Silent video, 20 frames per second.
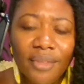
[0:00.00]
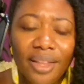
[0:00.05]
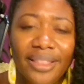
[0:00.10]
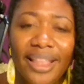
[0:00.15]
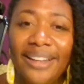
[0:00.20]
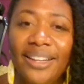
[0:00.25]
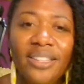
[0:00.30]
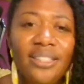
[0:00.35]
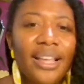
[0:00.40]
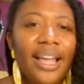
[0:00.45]

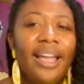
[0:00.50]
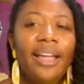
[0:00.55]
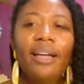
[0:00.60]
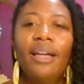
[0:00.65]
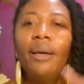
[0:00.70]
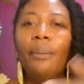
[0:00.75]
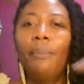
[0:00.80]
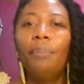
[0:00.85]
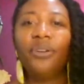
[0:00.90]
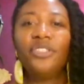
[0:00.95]
They just say,
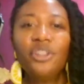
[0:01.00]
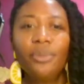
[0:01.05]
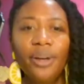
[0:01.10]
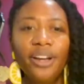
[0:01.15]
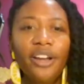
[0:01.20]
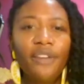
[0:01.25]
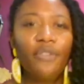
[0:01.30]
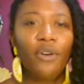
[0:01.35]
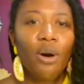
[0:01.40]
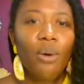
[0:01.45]
put your
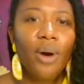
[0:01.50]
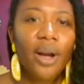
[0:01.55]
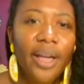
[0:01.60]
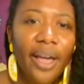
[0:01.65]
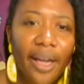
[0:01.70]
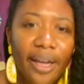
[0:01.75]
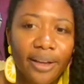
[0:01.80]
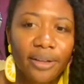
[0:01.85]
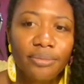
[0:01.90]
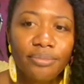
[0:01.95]
money in
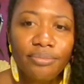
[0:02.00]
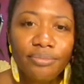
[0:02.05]
401k.